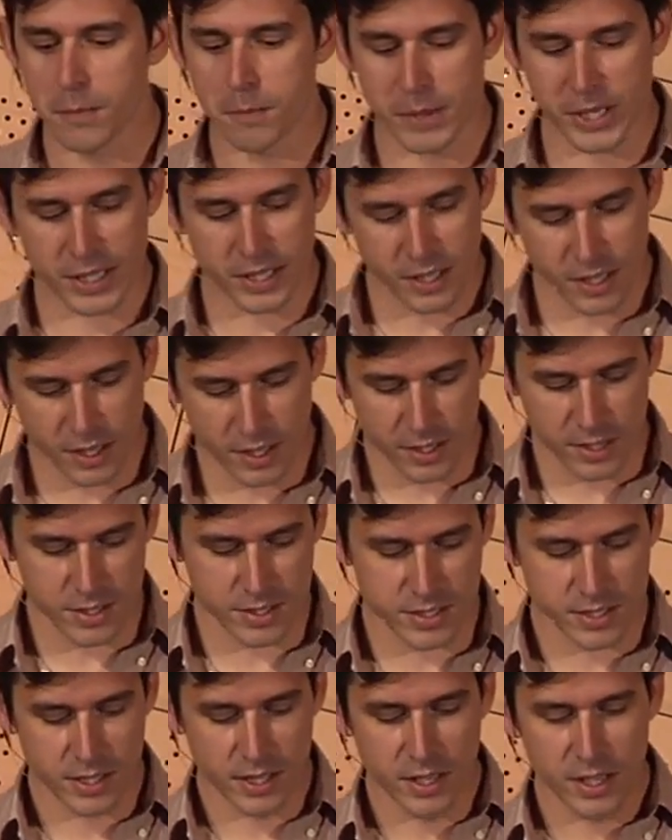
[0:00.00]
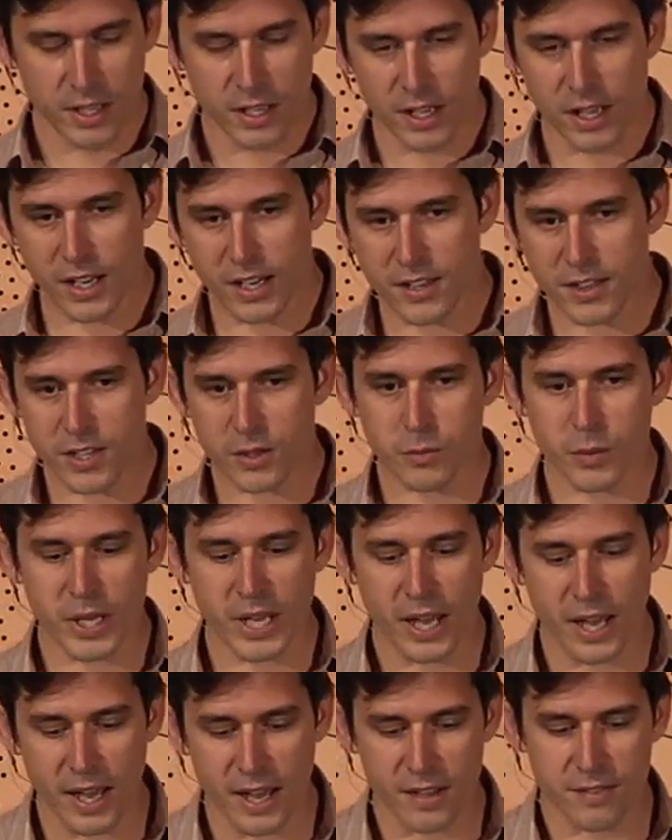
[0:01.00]
because anything
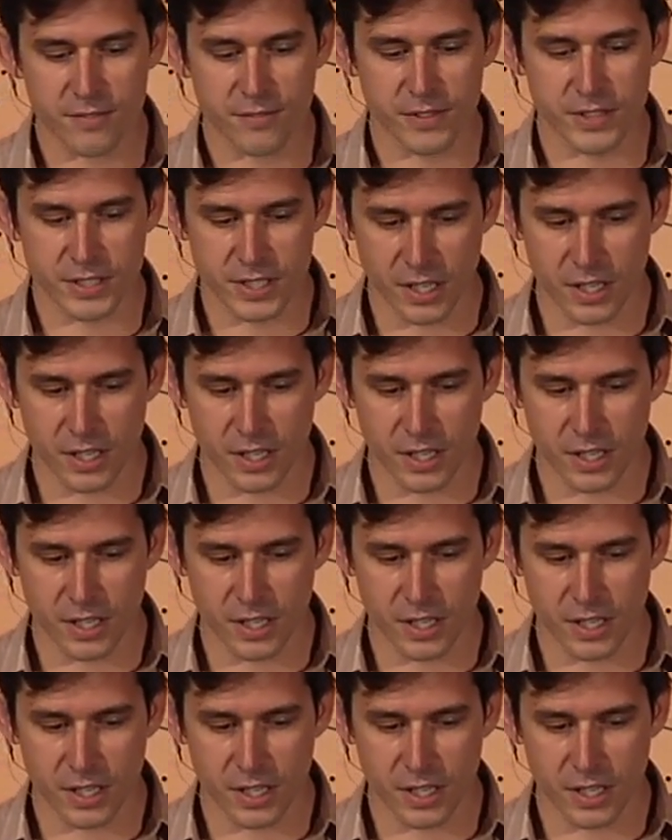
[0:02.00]
we have